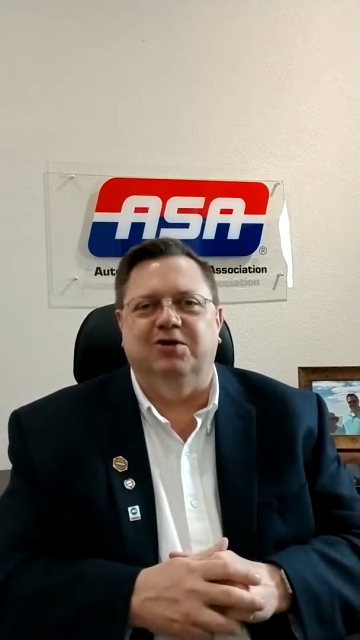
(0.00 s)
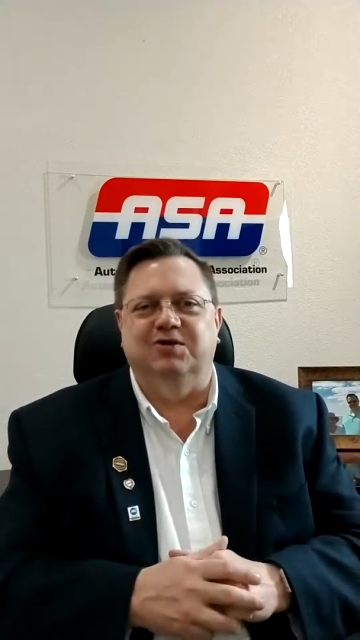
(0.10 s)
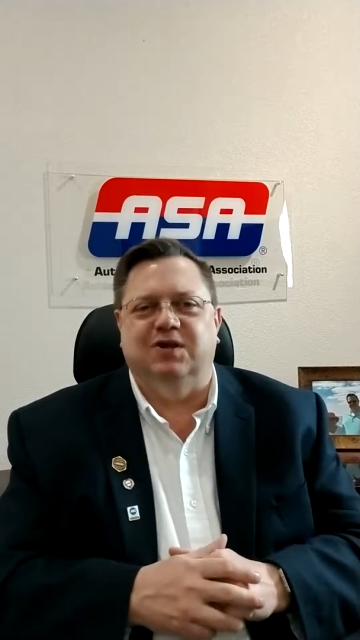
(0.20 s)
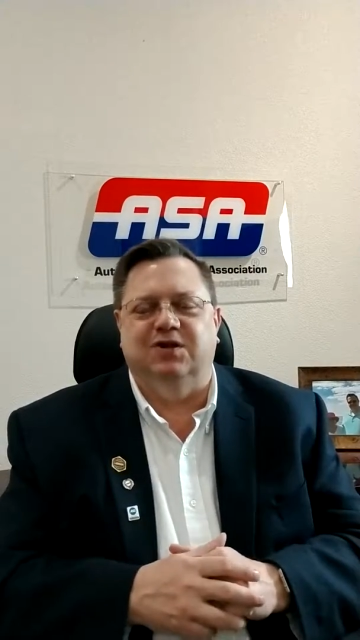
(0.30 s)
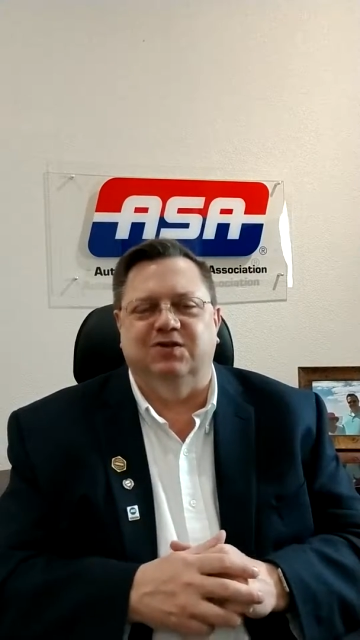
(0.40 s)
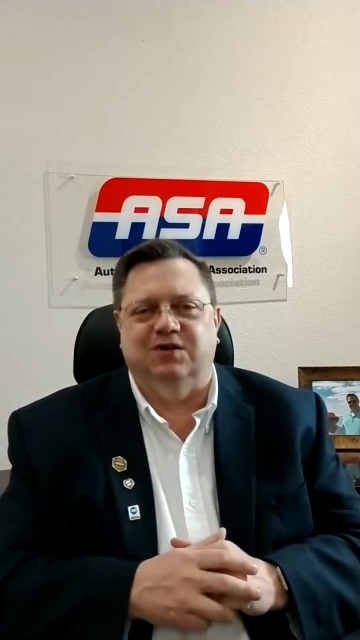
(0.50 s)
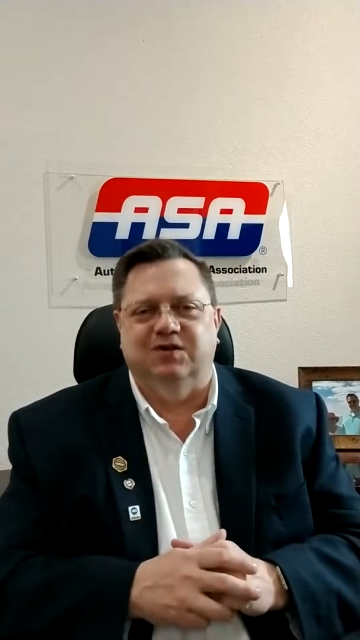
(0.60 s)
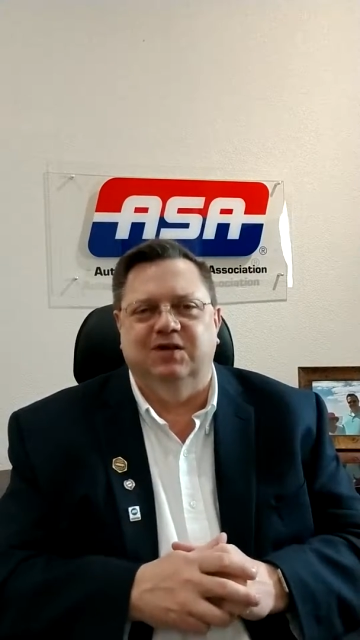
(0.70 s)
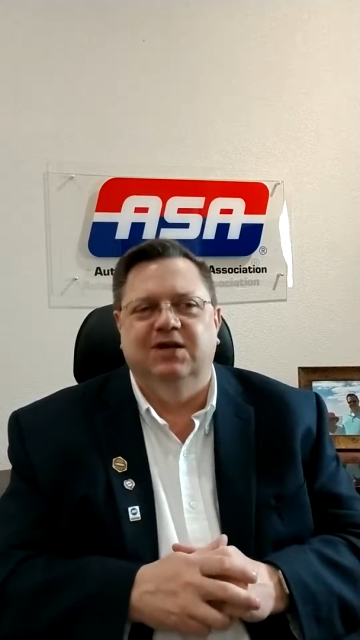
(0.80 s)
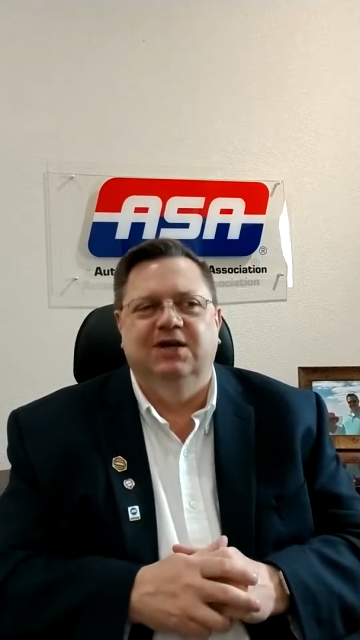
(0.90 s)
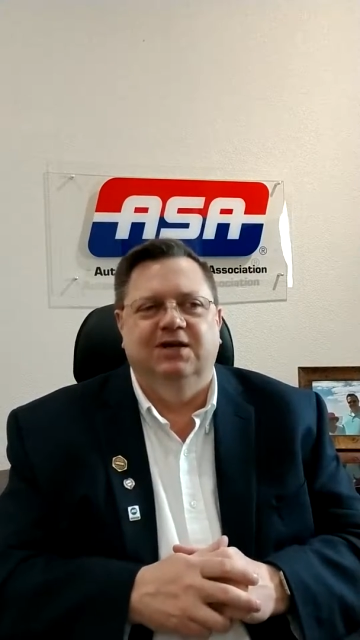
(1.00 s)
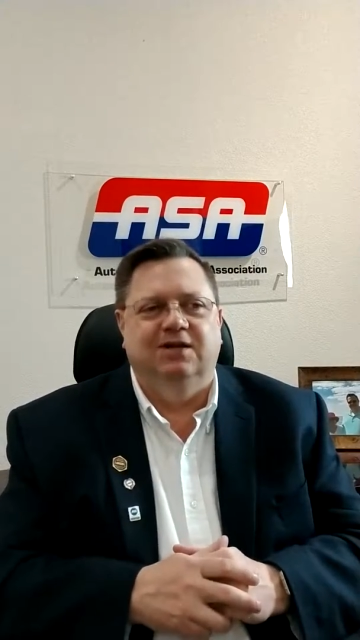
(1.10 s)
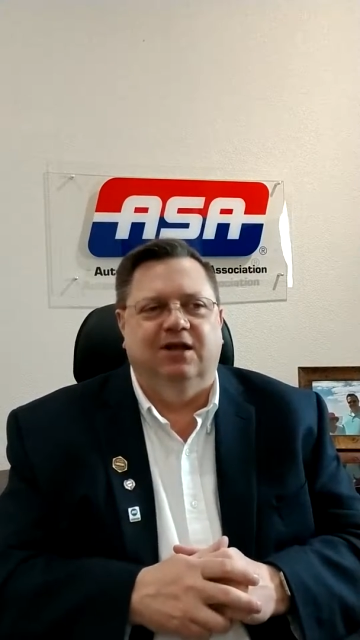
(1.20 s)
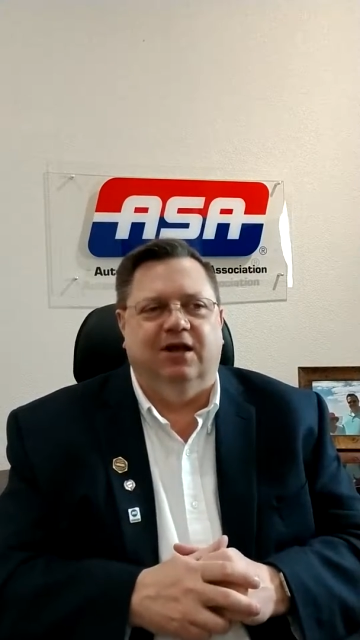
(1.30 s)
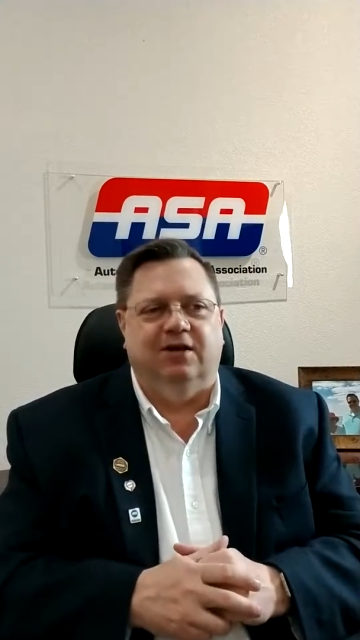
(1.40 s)
citizens
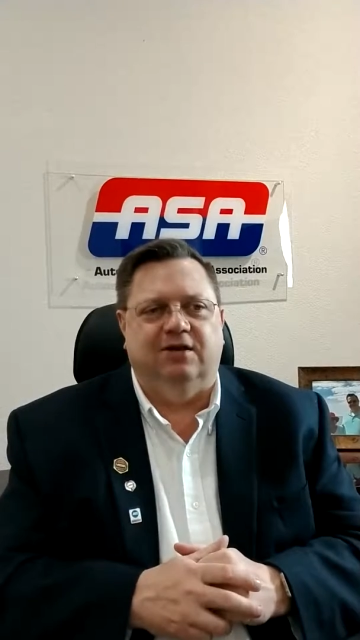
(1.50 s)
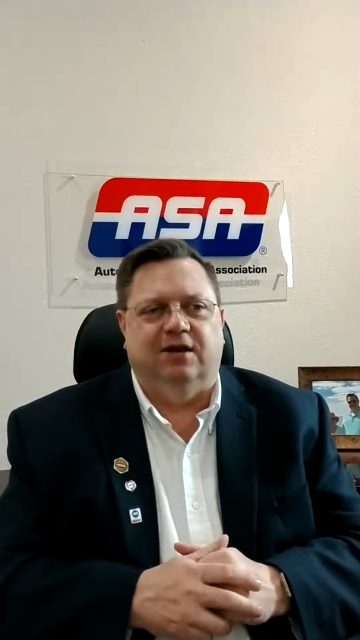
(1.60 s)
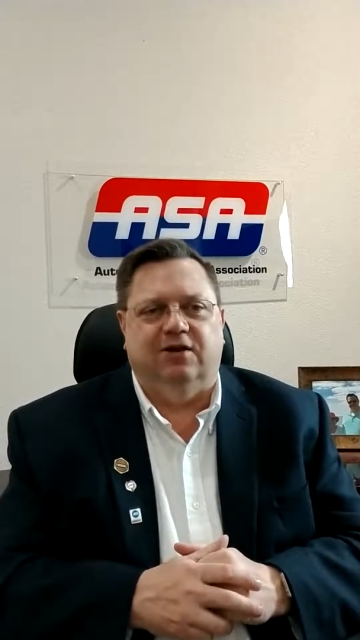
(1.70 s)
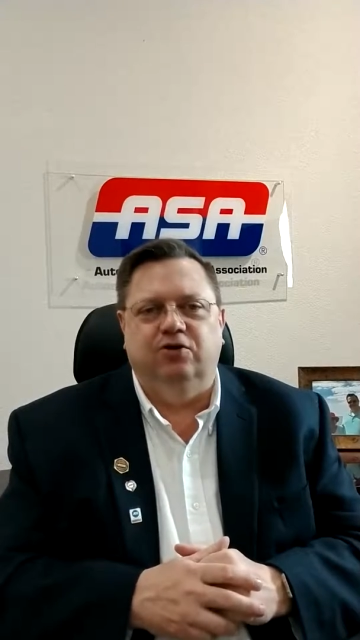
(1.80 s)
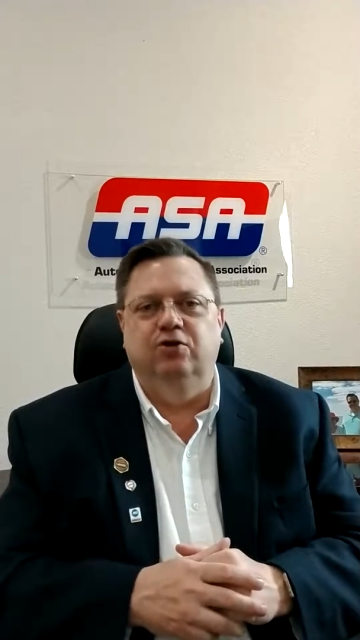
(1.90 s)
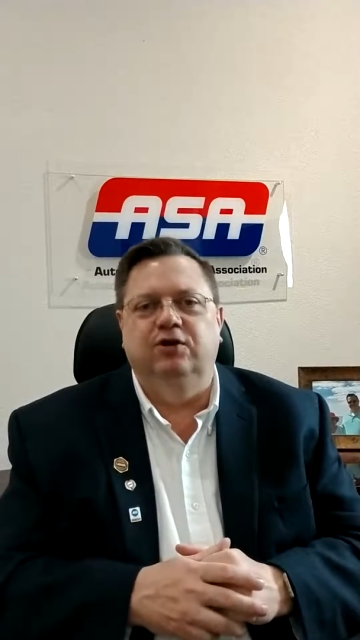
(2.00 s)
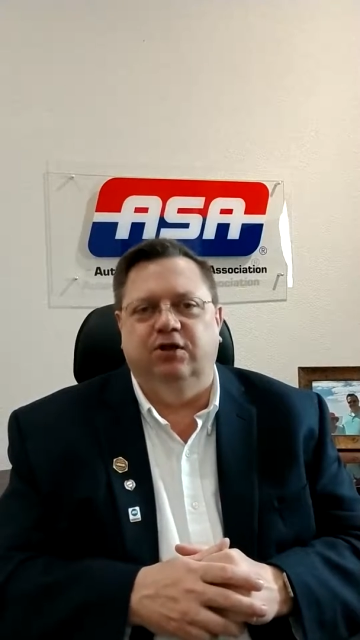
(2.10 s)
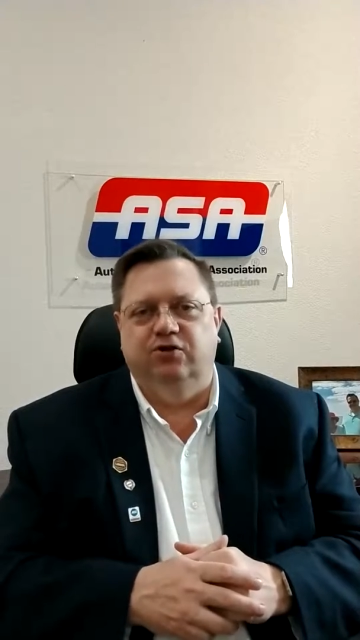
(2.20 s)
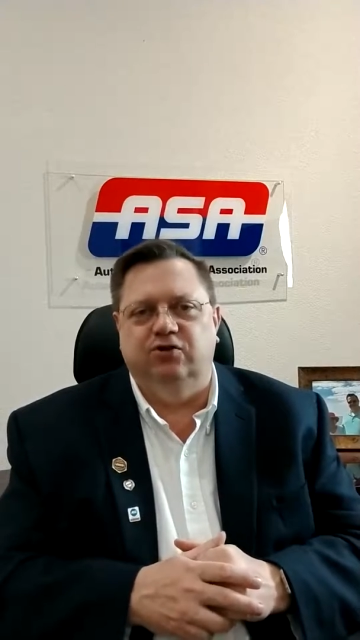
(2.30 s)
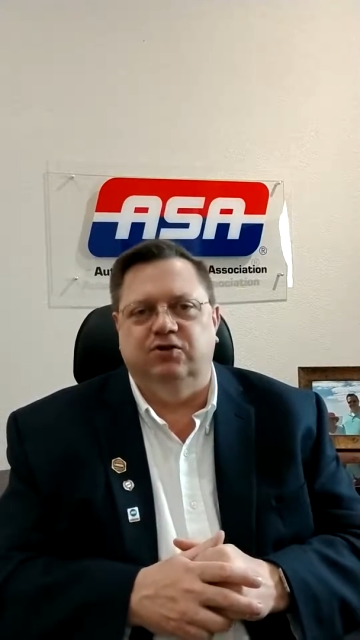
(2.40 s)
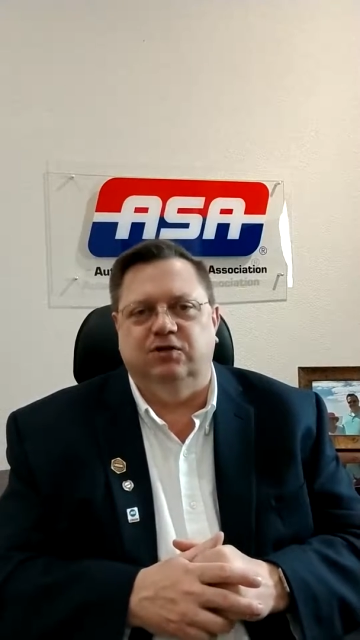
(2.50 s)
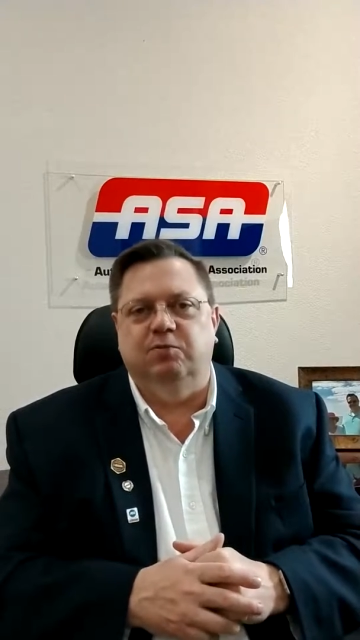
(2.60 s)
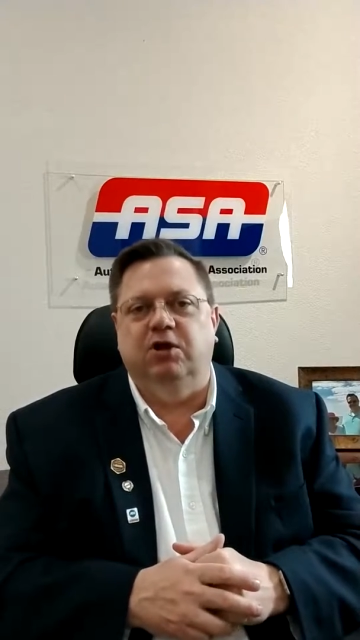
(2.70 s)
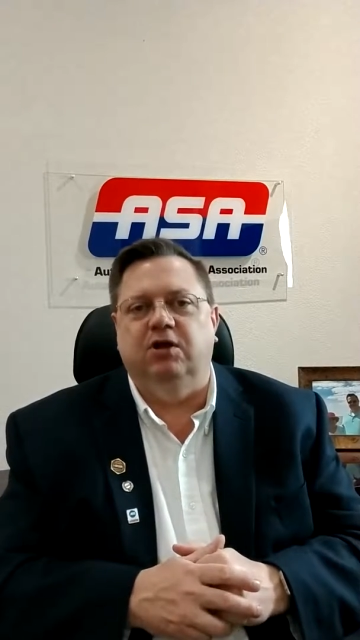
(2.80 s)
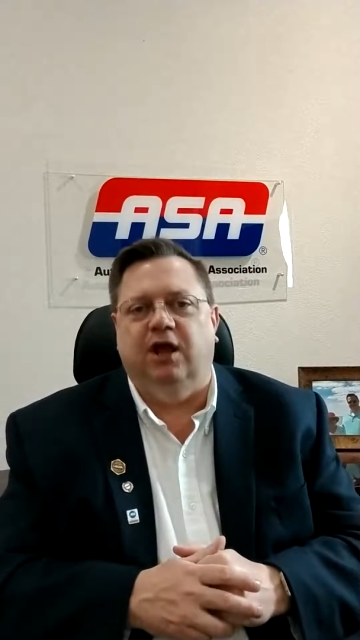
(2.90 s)
that due diligence is
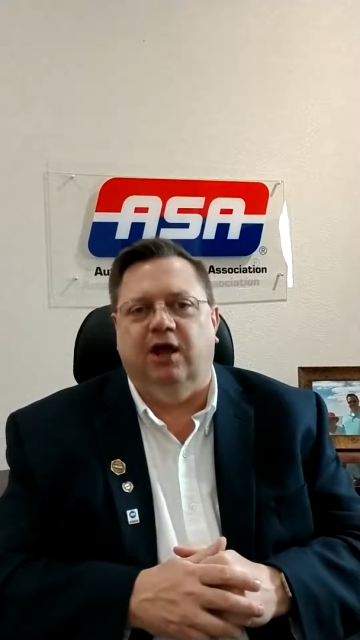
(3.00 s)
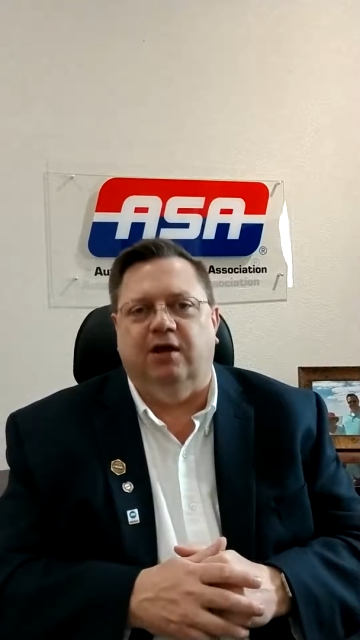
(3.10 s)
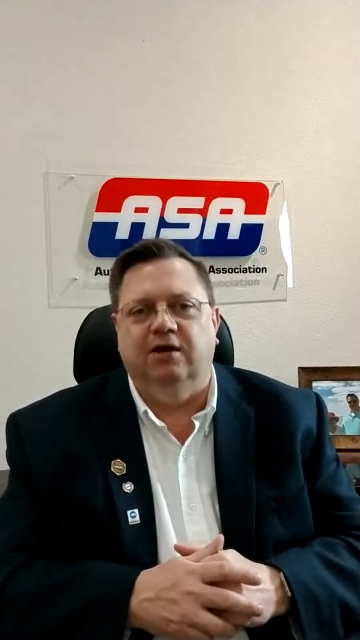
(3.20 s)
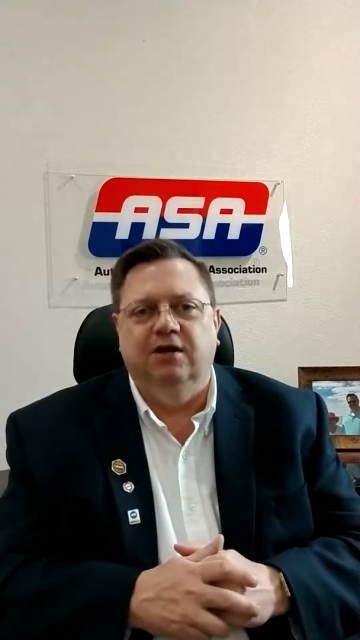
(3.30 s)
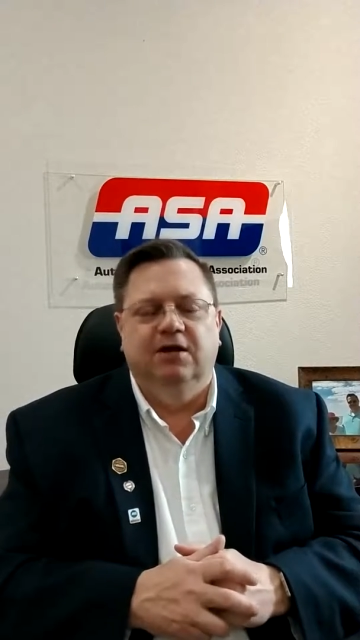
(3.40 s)
being had.